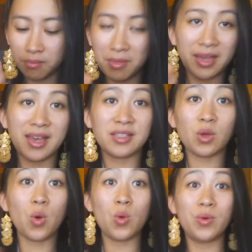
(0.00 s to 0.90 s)
my
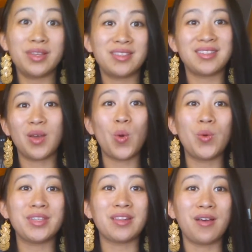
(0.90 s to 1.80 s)
guests always
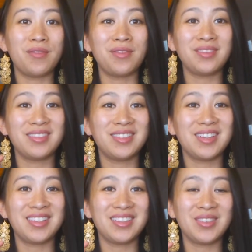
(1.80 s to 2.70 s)
love
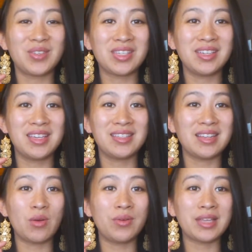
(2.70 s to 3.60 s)
those cookies
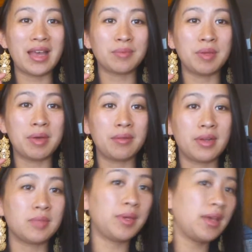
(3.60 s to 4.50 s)
and always ask me about the
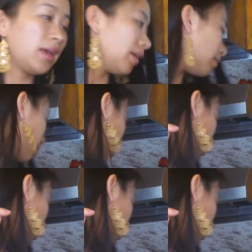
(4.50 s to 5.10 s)
recipe. Hey,